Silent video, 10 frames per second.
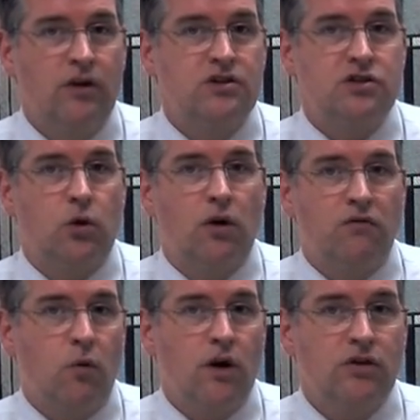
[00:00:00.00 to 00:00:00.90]
So
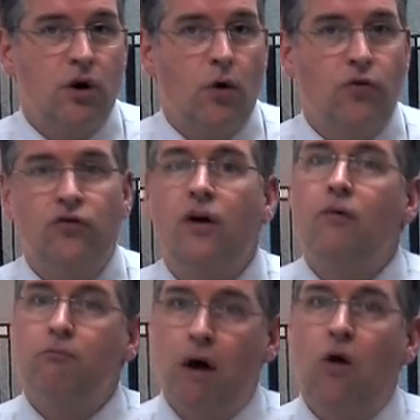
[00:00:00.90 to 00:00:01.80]
avoid those
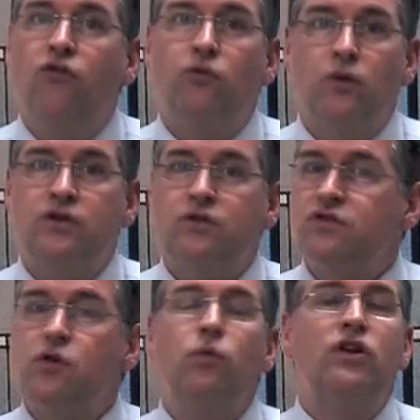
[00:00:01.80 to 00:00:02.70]
bells and
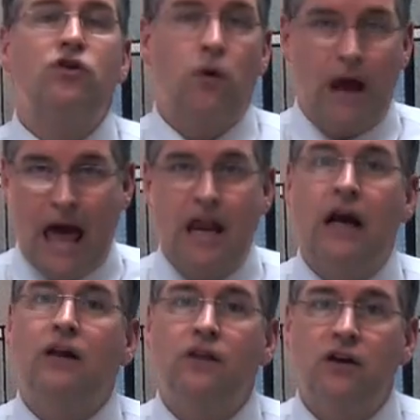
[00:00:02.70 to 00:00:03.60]
whistles that really don't add
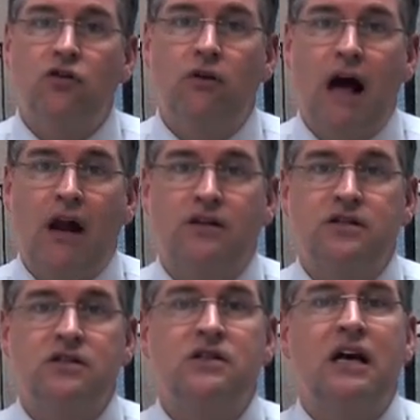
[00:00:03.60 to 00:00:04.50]
anything to your
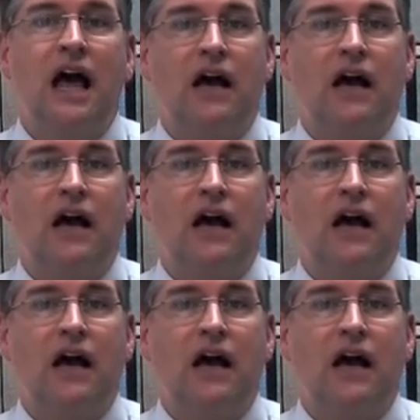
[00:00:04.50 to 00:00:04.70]
analysis